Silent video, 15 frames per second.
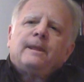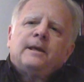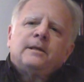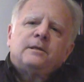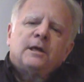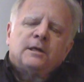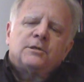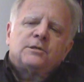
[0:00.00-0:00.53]

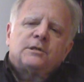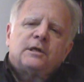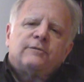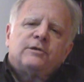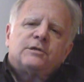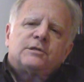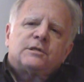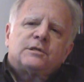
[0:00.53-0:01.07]
It does
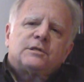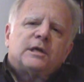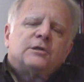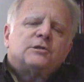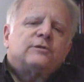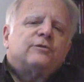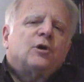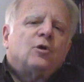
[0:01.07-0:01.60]
give us a
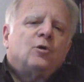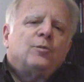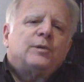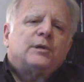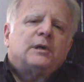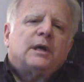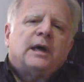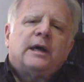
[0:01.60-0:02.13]
sense of hope
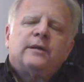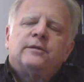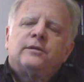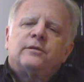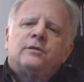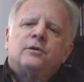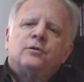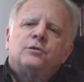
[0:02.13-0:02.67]
and
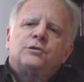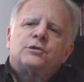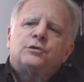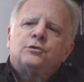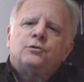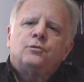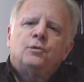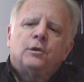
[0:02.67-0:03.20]
that those
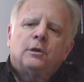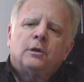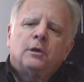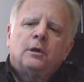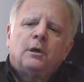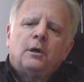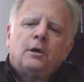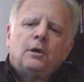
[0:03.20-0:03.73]
who were
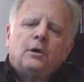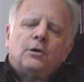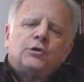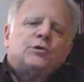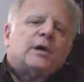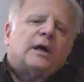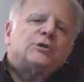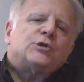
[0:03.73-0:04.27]

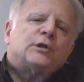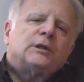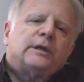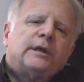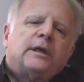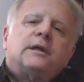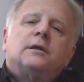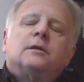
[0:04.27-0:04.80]

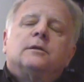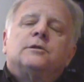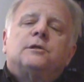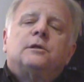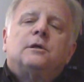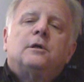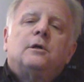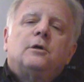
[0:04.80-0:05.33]
tragically killed
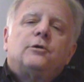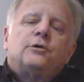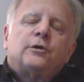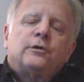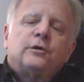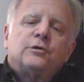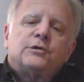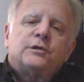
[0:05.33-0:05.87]

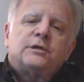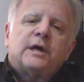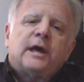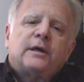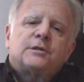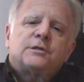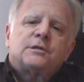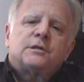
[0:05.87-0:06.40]
during those
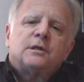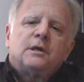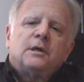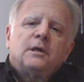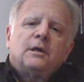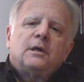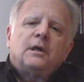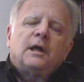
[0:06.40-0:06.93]
attacks
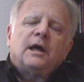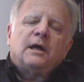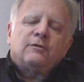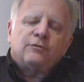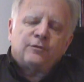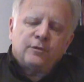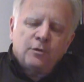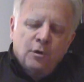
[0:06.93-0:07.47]

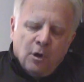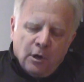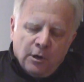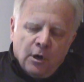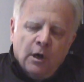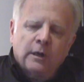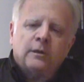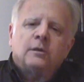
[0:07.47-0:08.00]
have gone
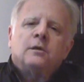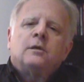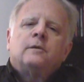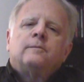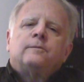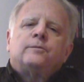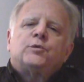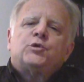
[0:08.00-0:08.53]
on
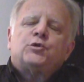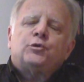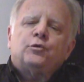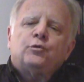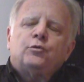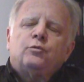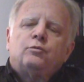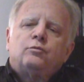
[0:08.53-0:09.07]
to